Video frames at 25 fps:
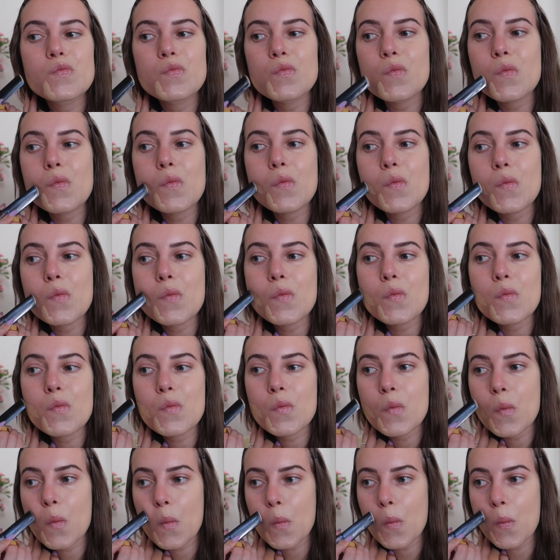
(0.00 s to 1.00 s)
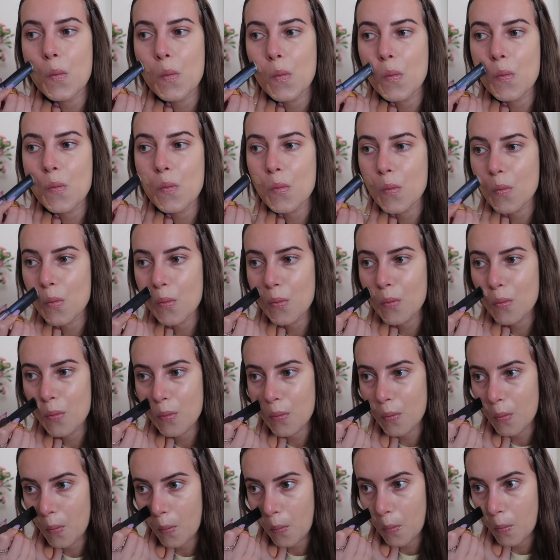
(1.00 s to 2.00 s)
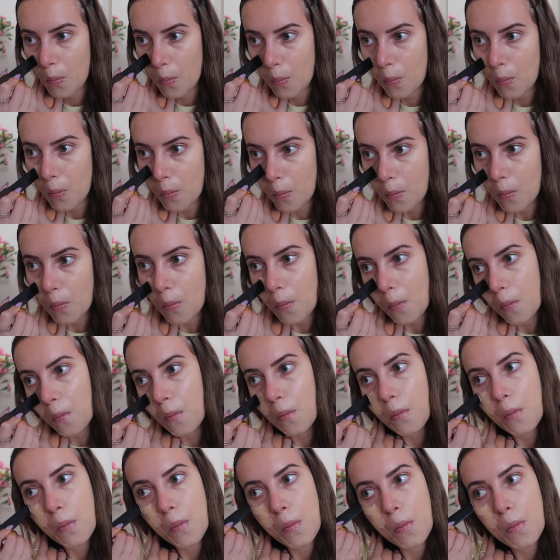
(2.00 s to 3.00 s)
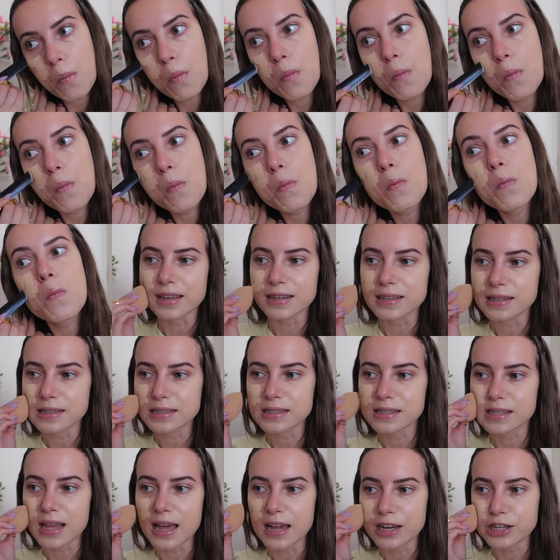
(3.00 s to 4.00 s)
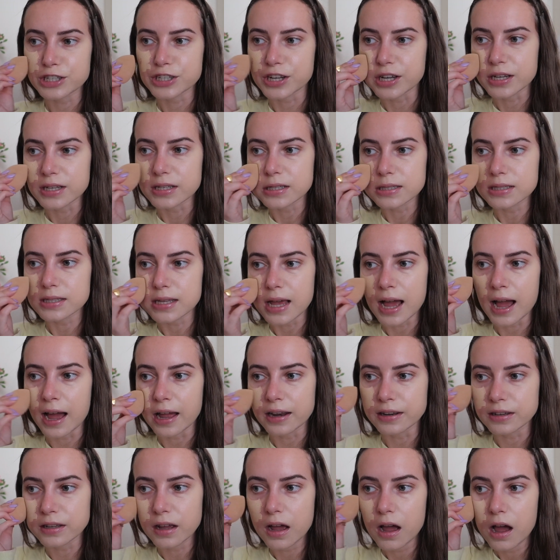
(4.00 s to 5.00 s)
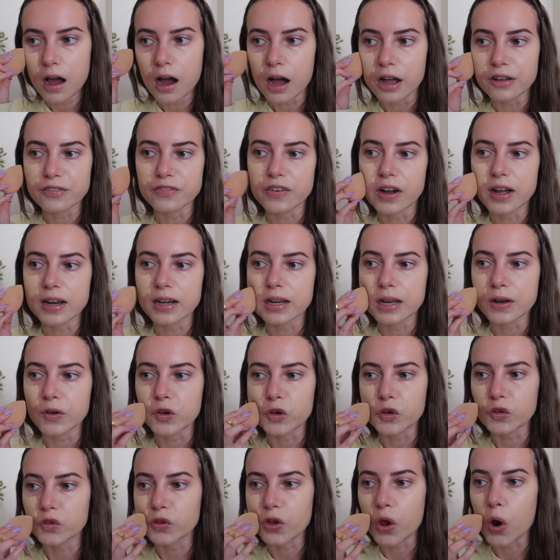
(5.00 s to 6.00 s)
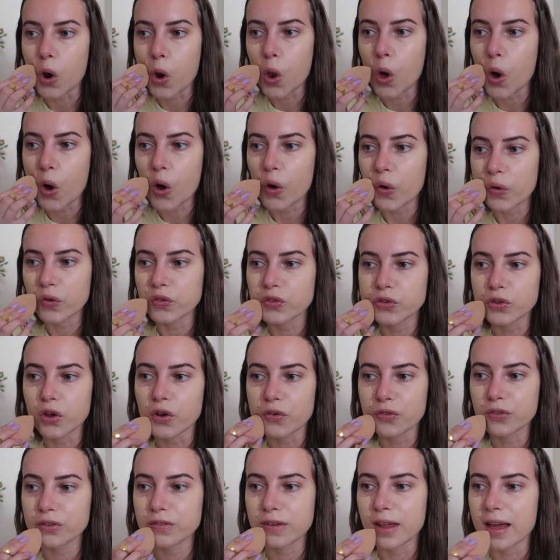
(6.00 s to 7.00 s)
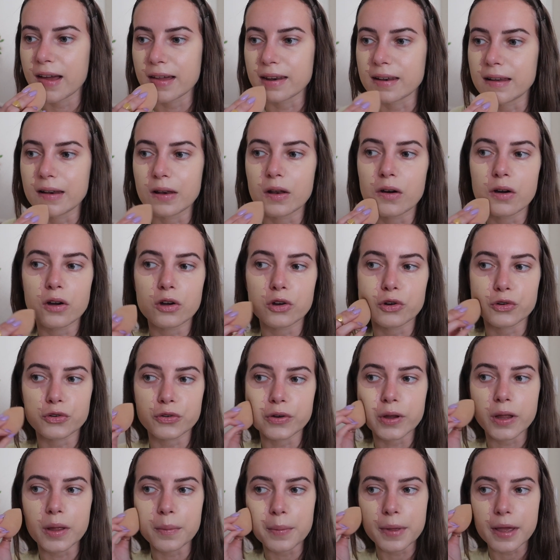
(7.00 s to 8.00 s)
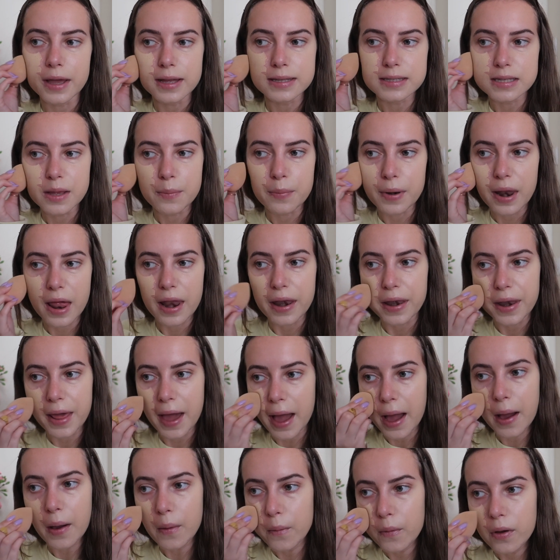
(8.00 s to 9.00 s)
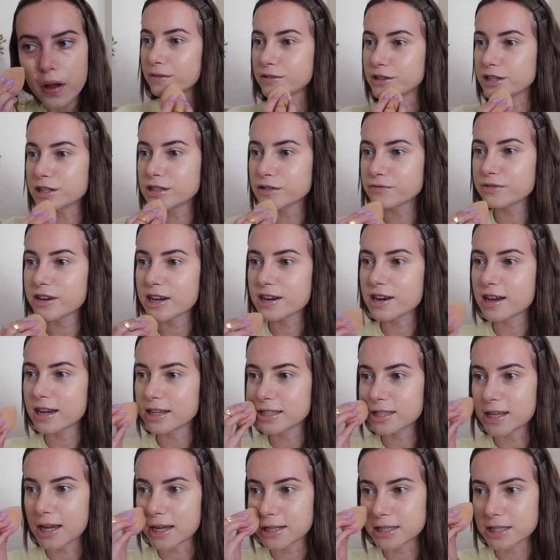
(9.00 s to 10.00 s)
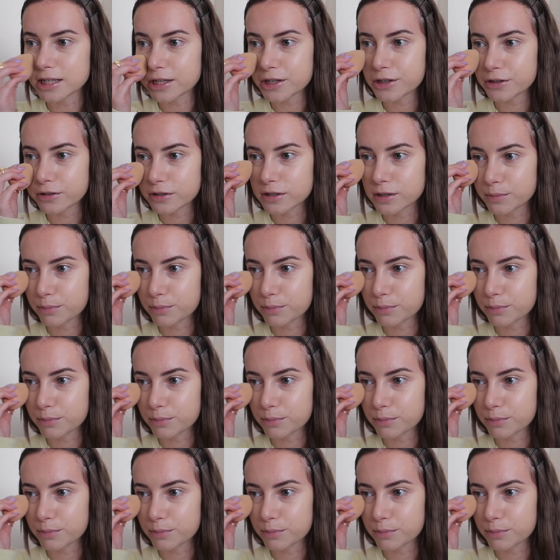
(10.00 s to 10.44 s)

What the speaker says: on, and I find it harder to blend. So I just pop it on in sections and I find it just a lot softer and a lot creamier to blend out. I just realised that I didn't use